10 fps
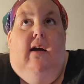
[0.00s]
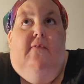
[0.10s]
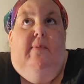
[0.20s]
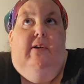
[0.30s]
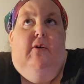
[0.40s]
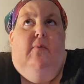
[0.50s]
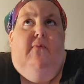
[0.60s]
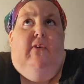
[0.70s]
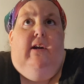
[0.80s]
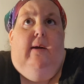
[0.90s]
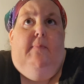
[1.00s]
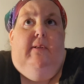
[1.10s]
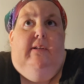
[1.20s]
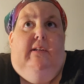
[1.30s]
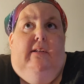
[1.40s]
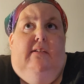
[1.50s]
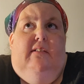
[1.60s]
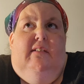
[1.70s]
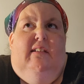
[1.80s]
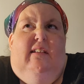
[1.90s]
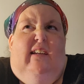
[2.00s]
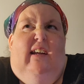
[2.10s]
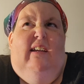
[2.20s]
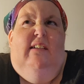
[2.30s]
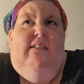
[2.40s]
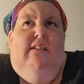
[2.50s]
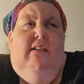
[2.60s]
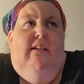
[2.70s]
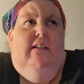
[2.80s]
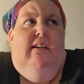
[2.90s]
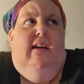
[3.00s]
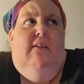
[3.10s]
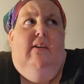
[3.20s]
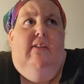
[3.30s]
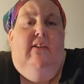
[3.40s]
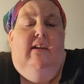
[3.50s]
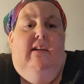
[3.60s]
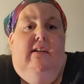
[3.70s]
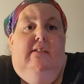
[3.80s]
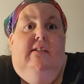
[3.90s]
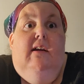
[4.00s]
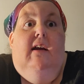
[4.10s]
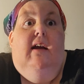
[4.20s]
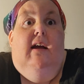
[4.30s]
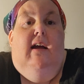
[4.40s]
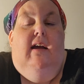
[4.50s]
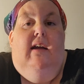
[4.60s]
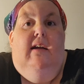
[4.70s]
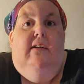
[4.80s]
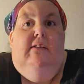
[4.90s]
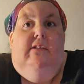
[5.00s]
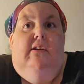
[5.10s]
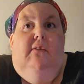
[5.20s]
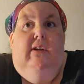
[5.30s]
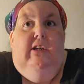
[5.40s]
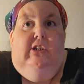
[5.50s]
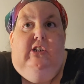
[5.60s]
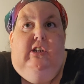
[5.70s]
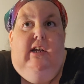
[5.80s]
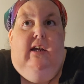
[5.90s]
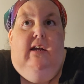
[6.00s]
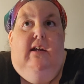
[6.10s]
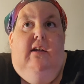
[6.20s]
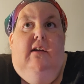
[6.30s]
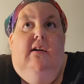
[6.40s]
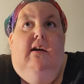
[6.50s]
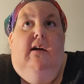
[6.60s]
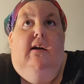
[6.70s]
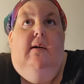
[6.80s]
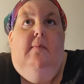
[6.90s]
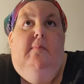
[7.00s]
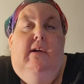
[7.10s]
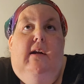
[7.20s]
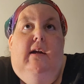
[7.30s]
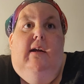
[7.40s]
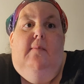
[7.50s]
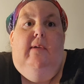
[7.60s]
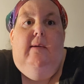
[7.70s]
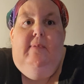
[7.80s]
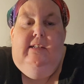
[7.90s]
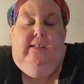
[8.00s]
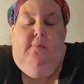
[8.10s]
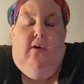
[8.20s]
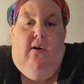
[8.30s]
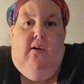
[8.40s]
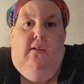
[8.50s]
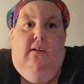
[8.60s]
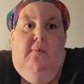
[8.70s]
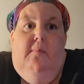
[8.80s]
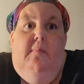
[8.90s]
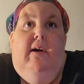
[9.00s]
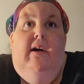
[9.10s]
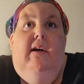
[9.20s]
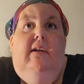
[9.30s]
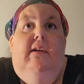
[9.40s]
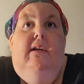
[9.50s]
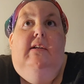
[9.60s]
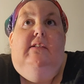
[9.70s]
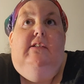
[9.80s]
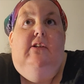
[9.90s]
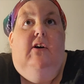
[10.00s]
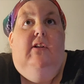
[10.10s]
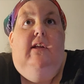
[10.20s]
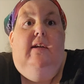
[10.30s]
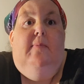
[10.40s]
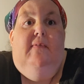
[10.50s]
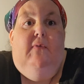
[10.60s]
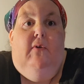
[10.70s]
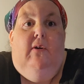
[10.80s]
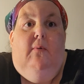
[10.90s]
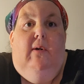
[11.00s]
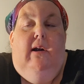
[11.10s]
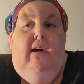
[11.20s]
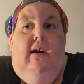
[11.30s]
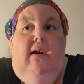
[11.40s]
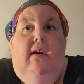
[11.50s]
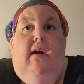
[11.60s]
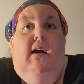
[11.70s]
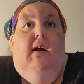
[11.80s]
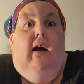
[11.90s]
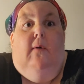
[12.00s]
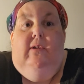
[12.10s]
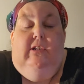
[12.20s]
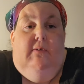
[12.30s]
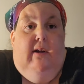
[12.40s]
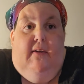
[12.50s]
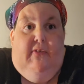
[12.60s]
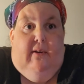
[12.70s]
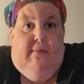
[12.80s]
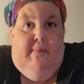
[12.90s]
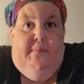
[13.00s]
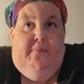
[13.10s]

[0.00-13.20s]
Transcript: I've been home for a couple of days now, I think it is. And so each day, um, it may be small, but it's not like before where I would do nothing.